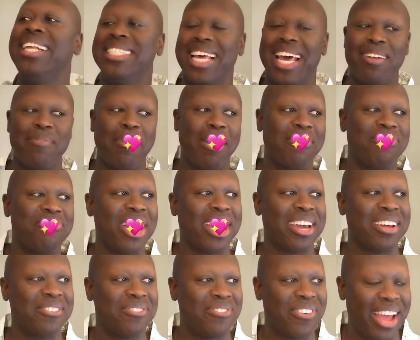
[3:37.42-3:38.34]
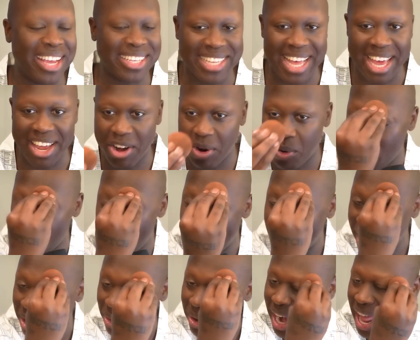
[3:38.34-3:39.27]
of my face. I
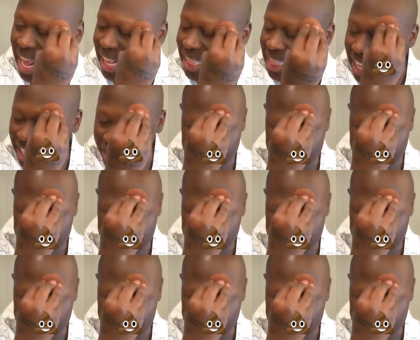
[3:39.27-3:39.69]
don't like that